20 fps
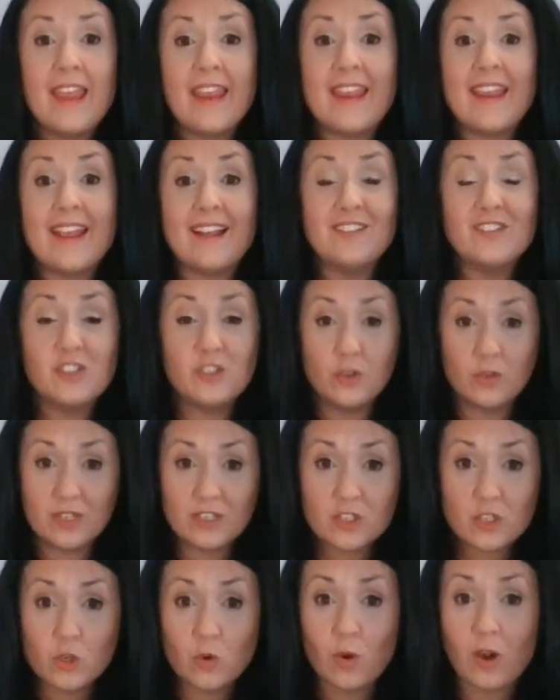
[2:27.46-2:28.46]
and
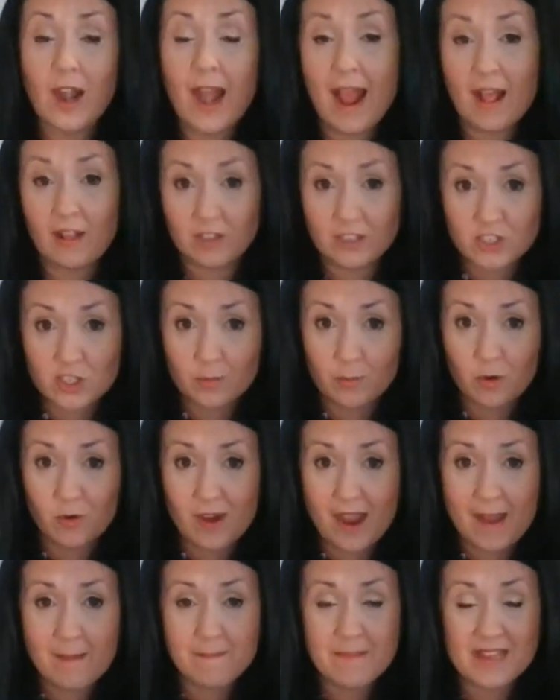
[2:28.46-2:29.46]
students who are eligible
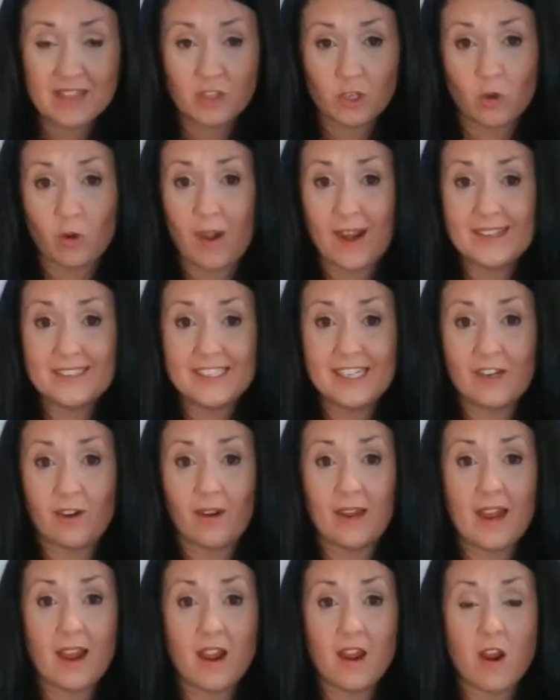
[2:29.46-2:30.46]
and meet the
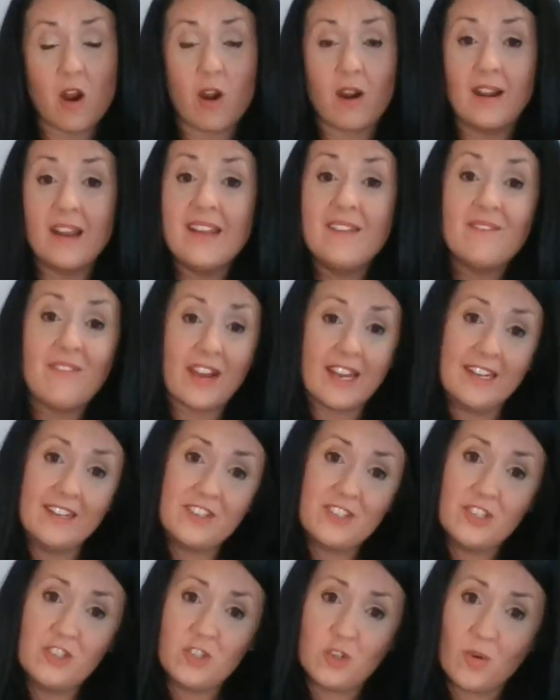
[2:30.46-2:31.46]
criteria are invited
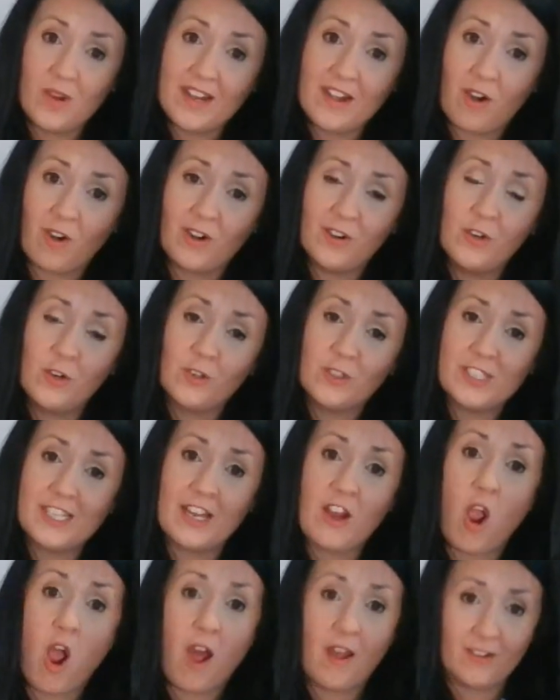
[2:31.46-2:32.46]
to join our Nursing
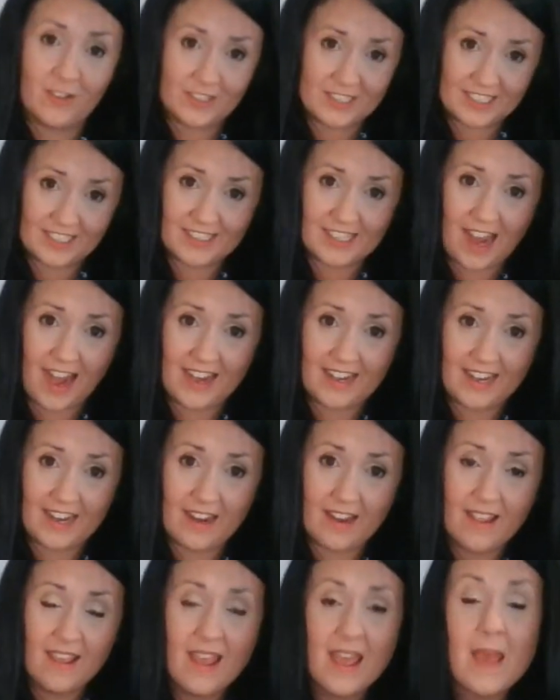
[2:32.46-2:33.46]
Honor
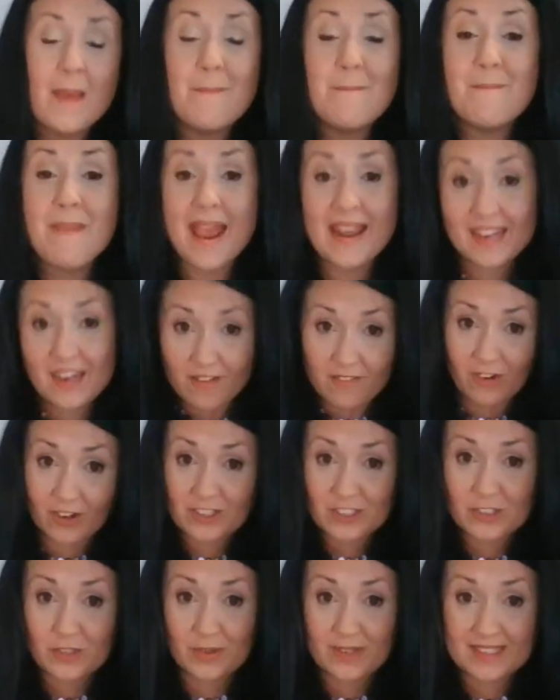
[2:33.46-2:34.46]
Society. Many of our
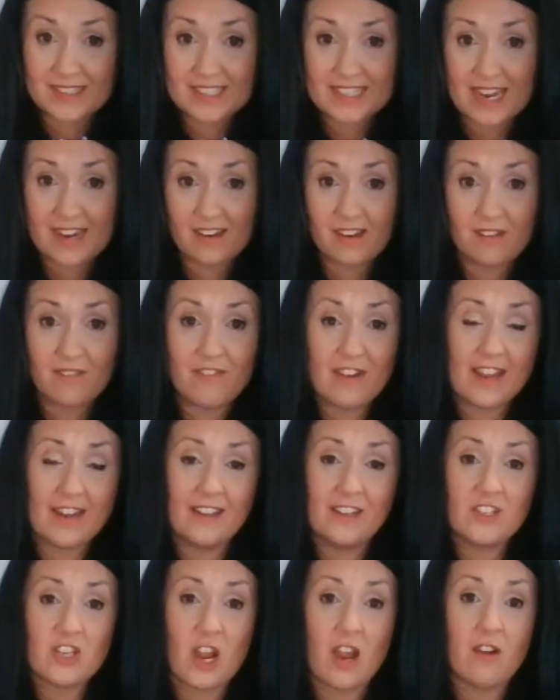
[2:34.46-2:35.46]
students take
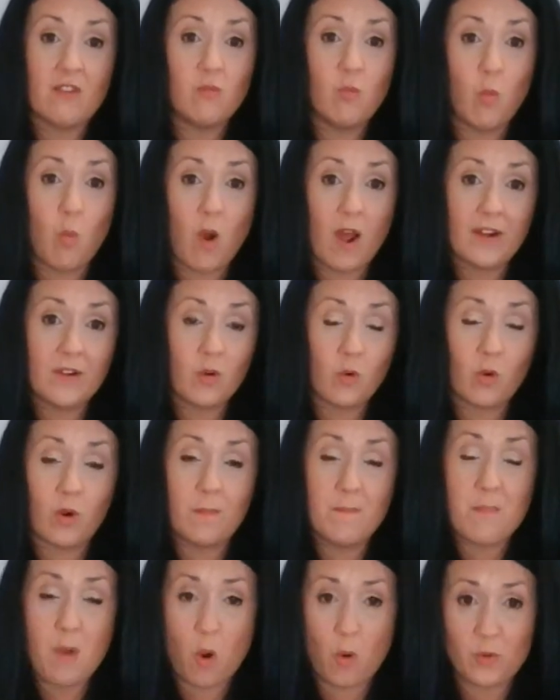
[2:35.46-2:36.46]
advantage of one or
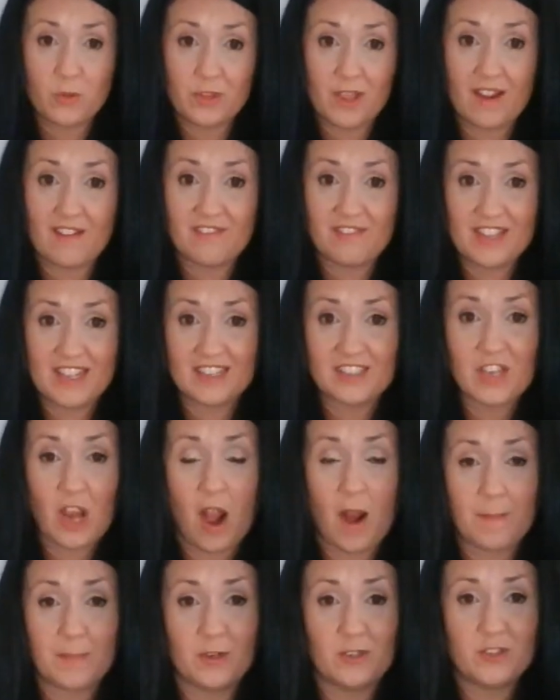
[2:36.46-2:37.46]
both of these
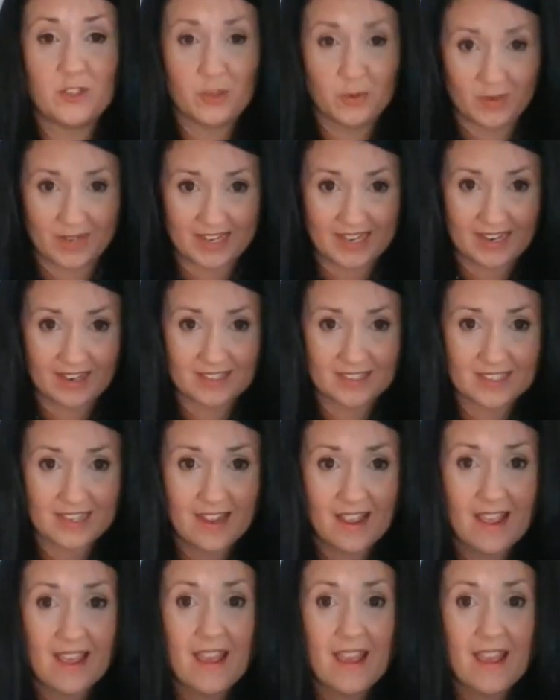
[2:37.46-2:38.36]
opportunities.